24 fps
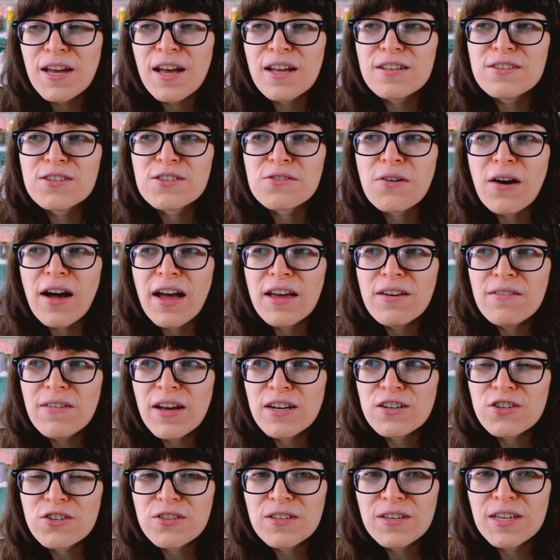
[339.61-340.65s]
And so I've
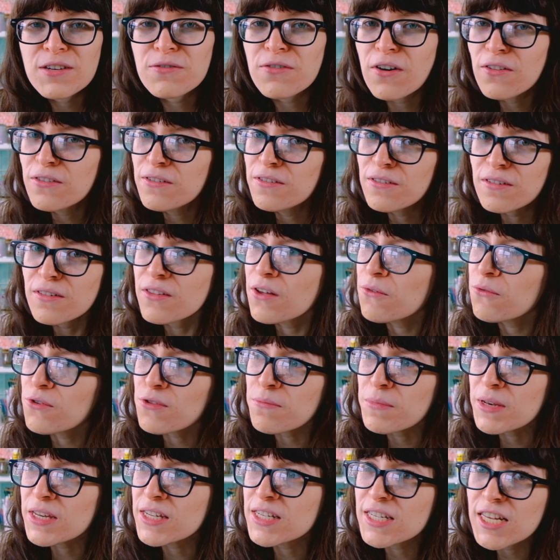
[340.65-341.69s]
actually fallen in love
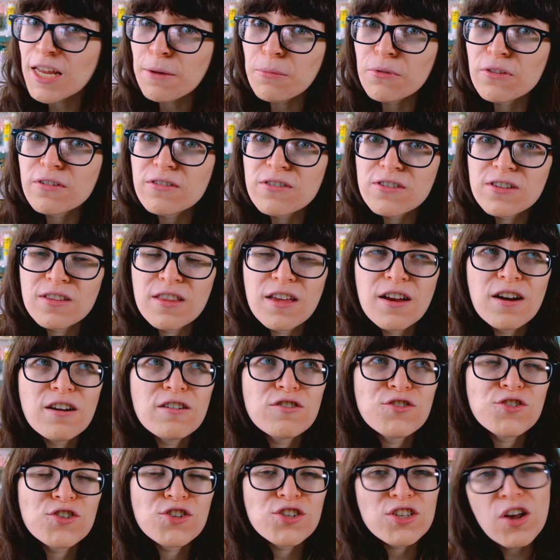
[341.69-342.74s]
with mini staplers.
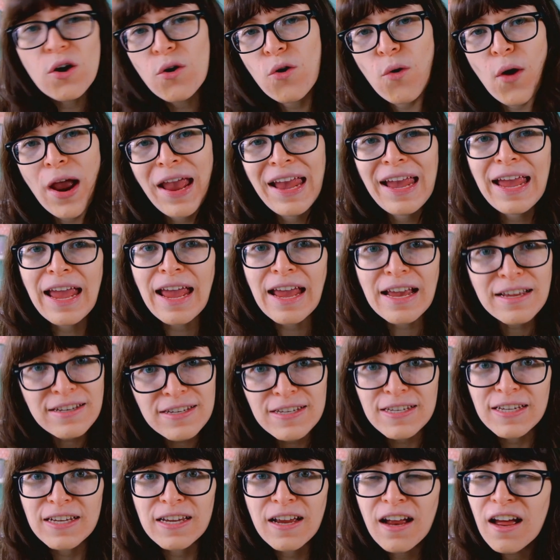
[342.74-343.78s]
They're so
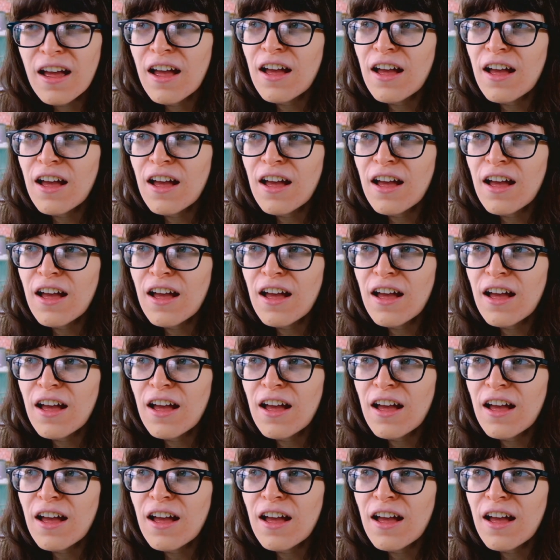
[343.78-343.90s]
handy